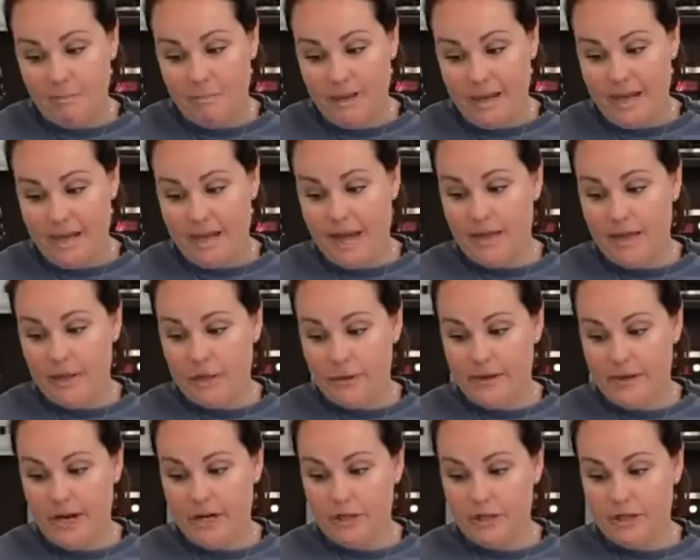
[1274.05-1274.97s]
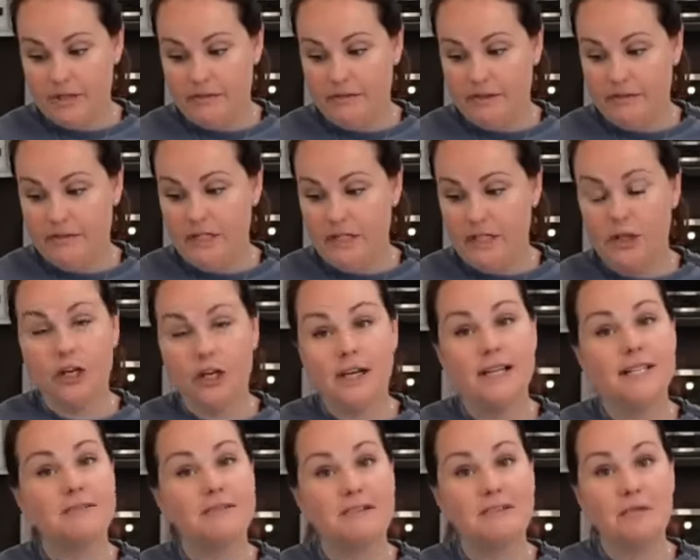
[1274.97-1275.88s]
Bake at 350
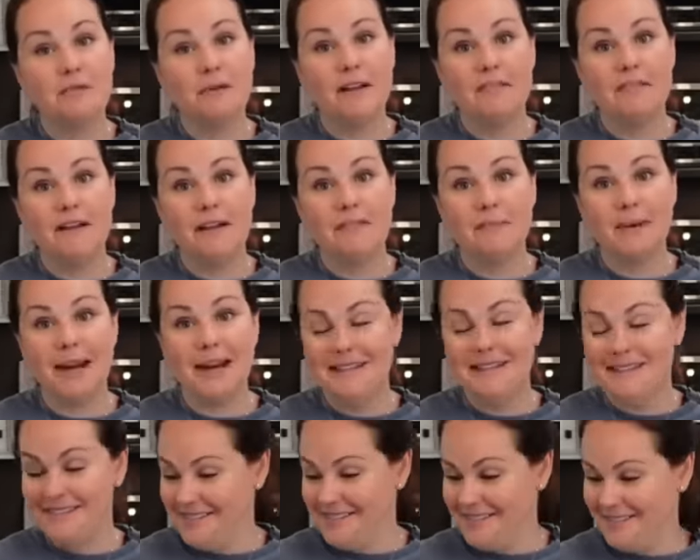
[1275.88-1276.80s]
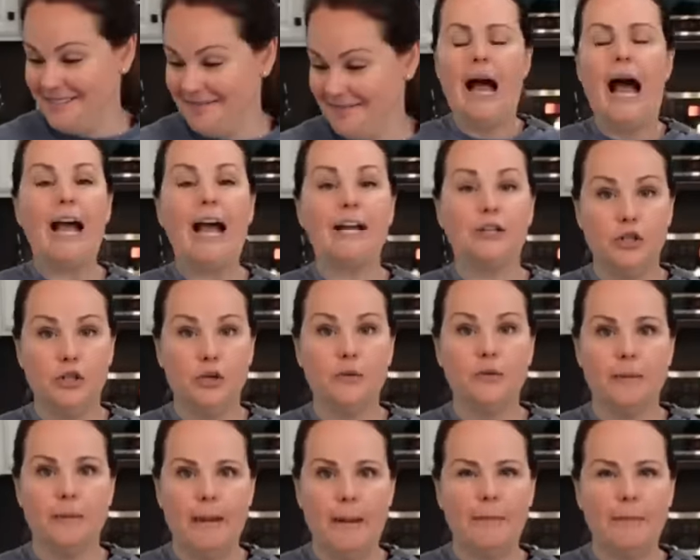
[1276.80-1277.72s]
degrees for 45 minutes. I
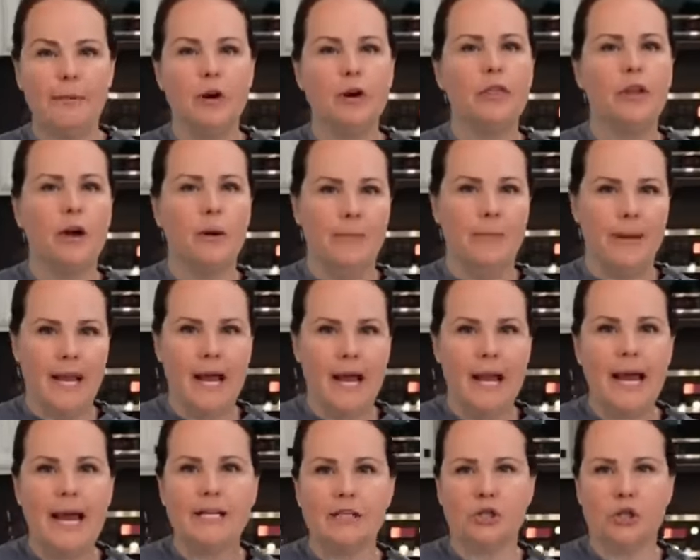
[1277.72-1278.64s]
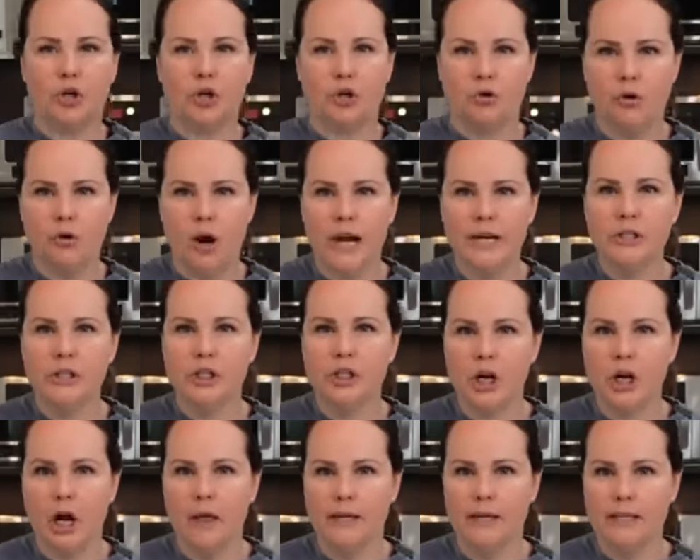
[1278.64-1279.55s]
do remember there being a nice
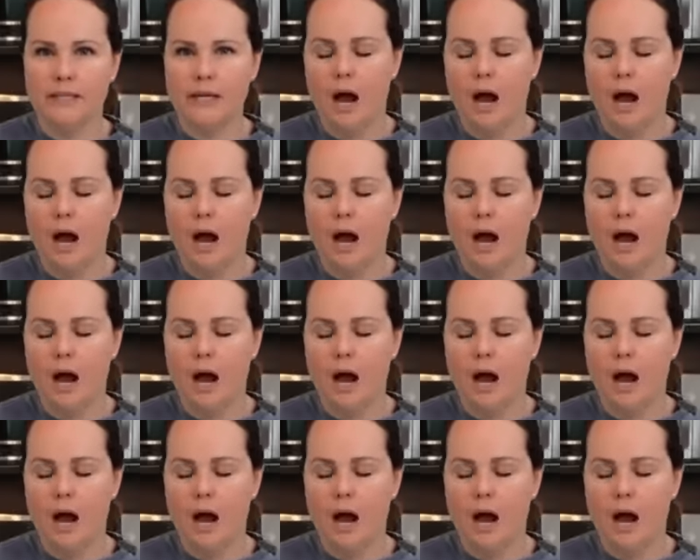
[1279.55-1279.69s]
crunch on the